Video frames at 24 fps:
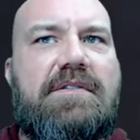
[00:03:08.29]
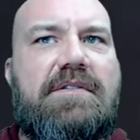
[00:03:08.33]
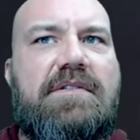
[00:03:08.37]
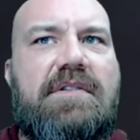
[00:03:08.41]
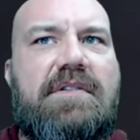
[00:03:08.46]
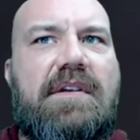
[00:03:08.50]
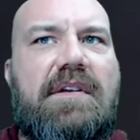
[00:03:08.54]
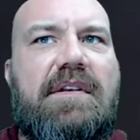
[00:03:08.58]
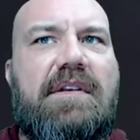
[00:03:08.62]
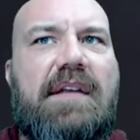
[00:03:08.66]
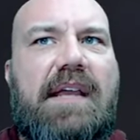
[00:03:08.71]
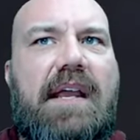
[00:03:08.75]

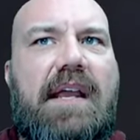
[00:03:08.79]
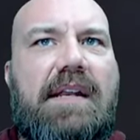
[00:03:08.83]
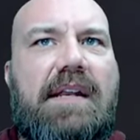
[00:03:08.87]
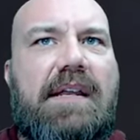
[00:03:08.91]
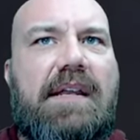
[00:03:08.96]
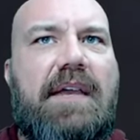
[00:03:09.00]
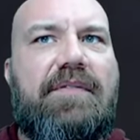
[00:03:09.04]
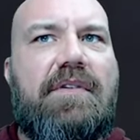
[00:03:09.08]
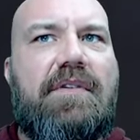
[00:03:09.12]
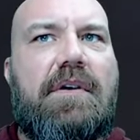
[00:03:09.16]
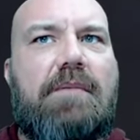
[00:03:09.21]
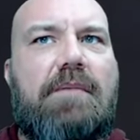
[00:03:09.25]
Looks
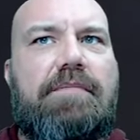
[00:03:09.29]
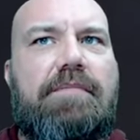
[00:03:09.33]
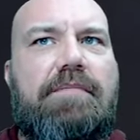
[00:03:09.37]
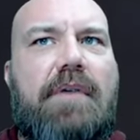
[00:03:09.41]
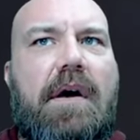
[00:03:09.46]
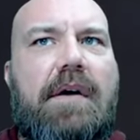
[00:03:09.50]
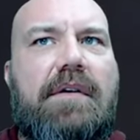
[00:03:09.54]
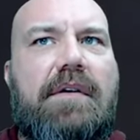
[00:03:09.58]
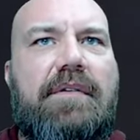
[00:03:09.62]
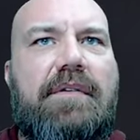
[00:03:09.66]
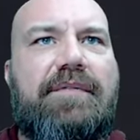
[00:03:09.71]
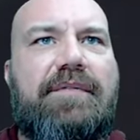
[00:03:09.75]
interesting. They kind of
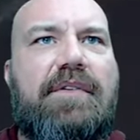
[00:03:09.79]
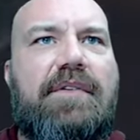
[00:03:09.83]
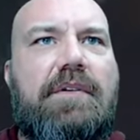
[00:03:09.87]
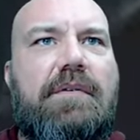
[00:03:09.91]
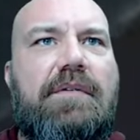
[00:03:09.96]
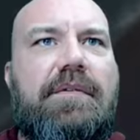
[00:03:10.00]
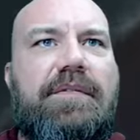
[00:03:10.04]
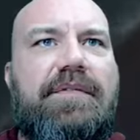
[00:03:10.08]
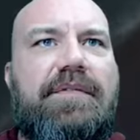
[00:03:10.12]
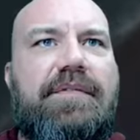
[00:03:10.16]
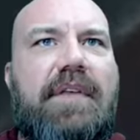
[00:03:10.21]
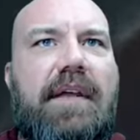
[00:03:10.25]
give you a
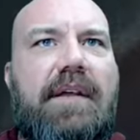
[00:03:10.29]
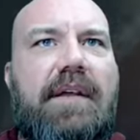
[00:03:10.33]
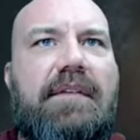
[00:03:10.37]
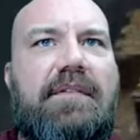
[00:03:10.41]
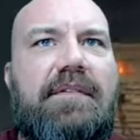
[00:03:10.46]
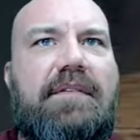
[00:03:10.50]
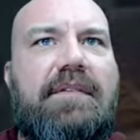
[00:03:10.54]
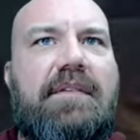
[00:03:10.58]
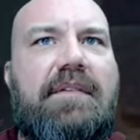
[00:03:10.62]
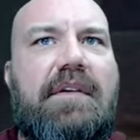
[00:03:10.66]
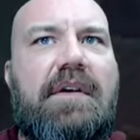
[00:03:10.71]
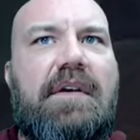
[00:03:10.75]
broader view
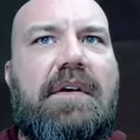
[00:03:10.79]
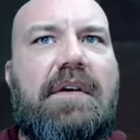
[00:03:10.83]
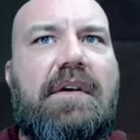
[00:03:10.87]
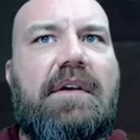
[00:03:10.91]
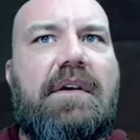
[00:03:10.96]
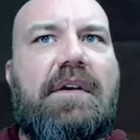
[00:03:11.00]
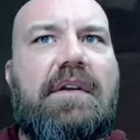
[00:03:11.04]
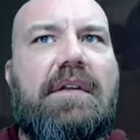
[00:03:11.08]
of things.